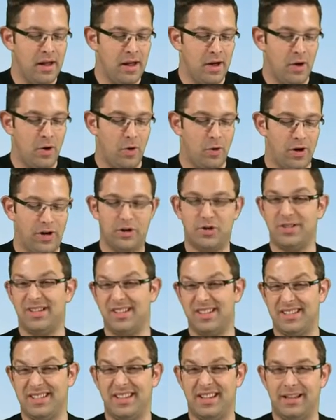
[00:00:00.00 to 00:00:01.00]
or I should say
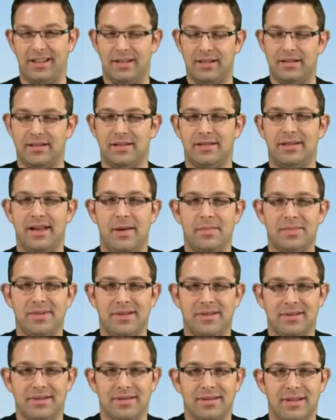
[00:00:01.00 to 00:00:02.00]
Slate. It's a
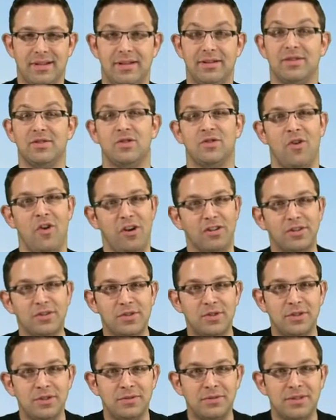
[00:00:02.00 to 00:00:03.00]
Samsung Slate. It's not a
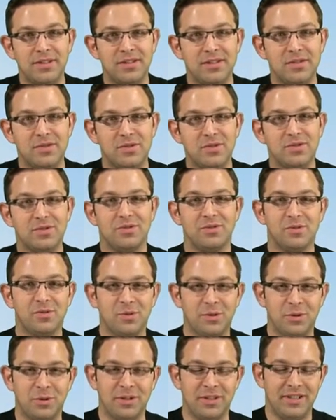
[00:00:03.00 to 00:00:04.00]
Surface.
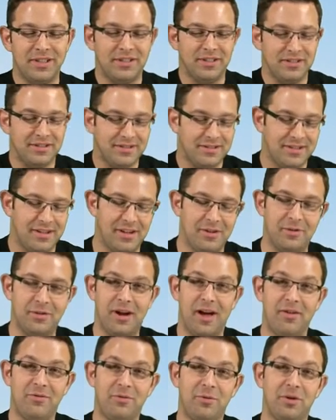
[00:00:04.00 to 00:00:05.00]
Sorry, I don't
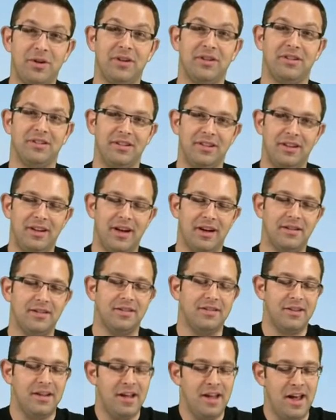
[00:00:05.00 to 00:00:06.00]
have one yet.
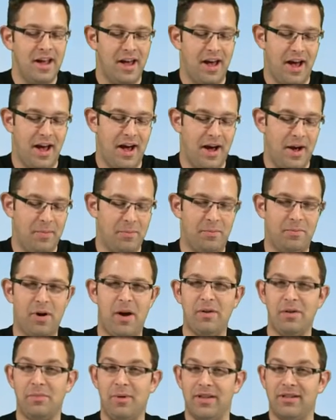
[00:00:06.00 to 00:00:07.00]

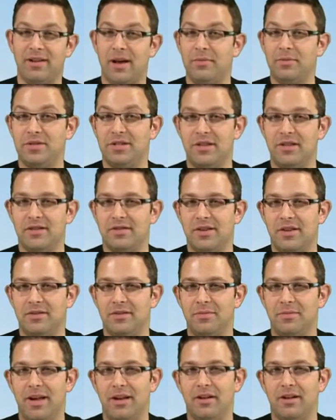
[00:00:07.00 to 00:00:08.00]
Probably by the time you see this on
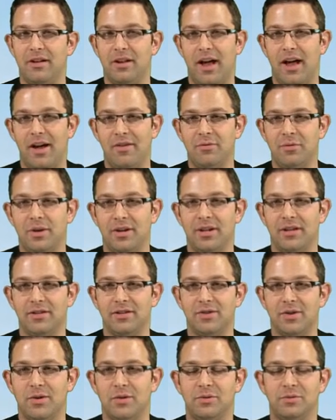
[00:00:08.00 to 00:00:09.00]
demand, I'll have one, and
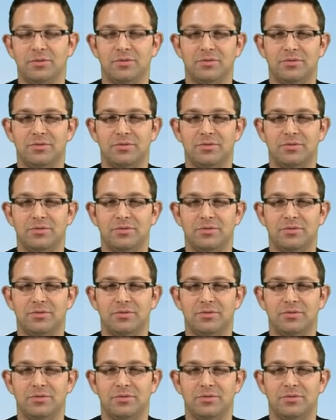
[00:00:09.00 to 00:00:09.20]
so